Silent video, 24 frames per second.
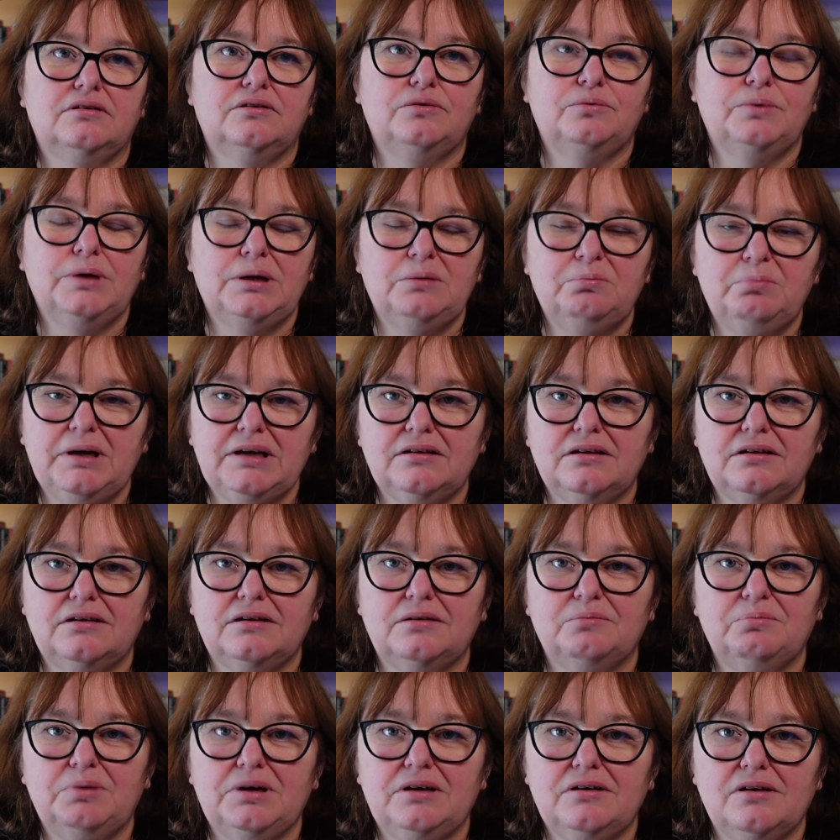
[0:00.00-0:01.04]

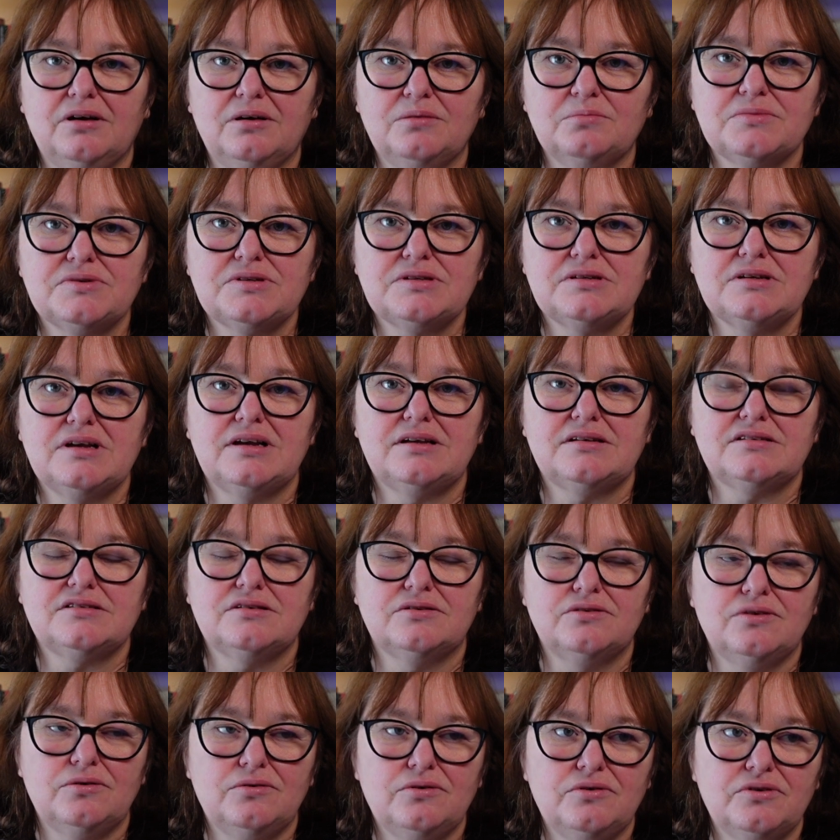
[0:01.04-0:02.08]
Houellebecq becomes as
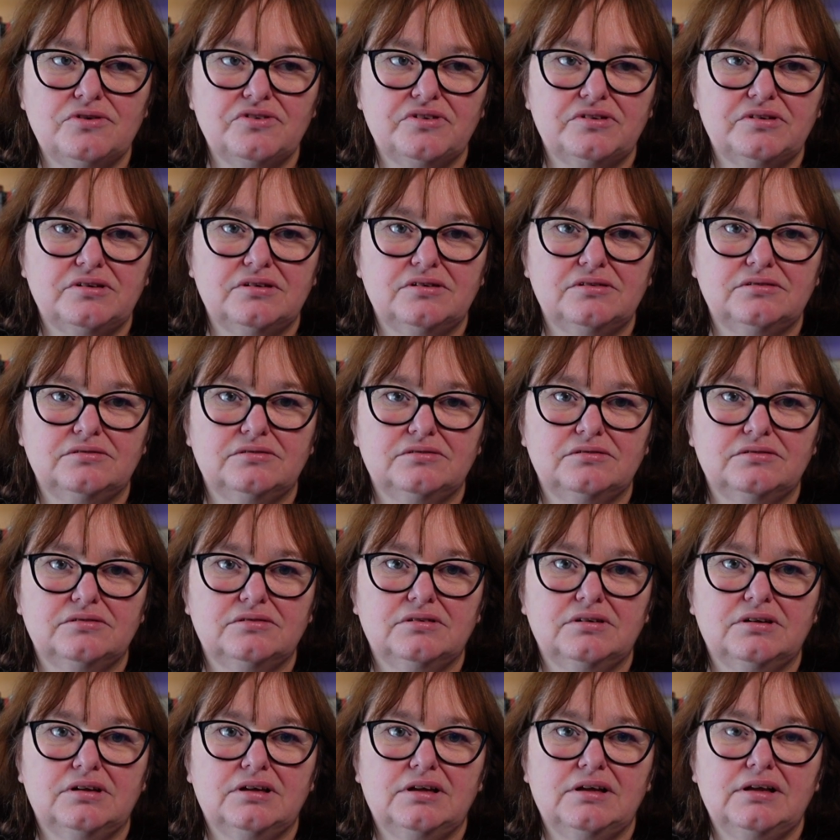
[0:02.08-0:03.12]
an author.
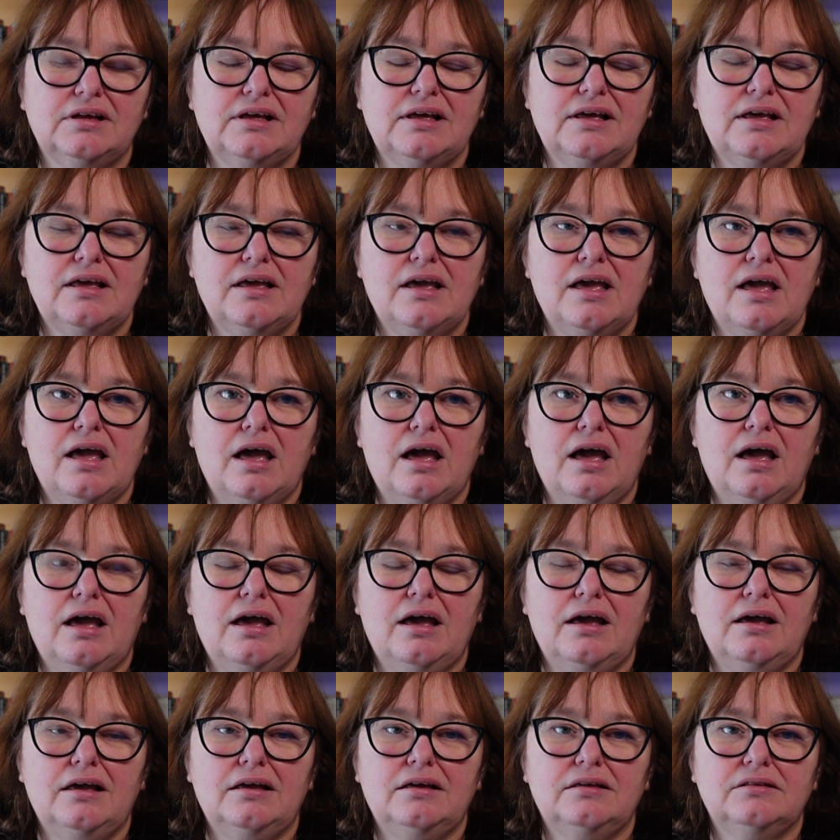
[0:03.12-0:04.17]

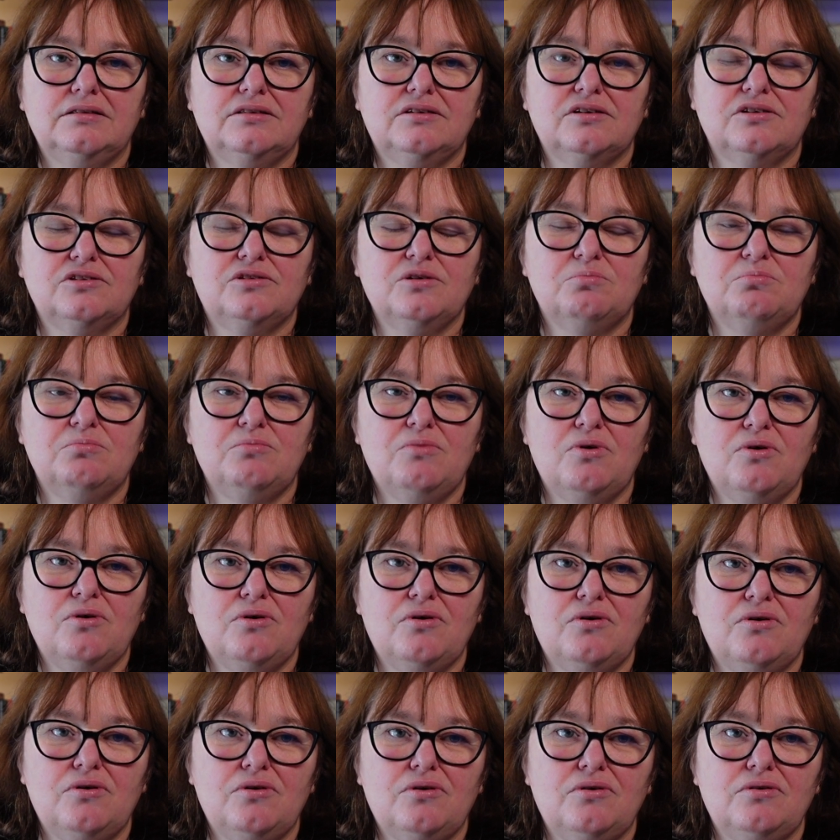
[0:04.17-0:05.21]
And the
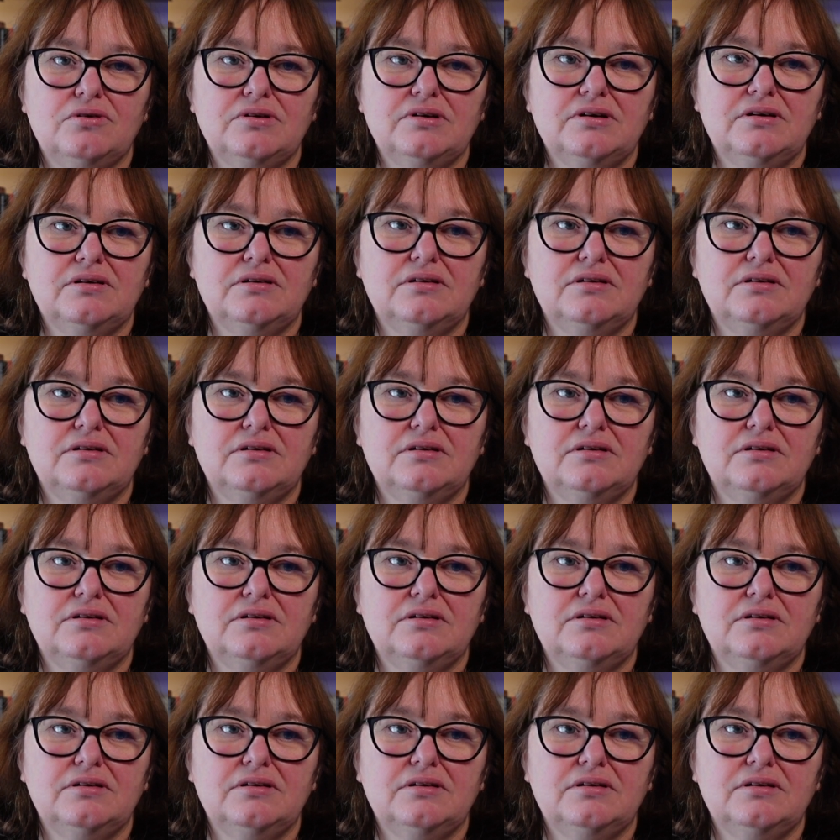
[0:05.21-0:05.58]
more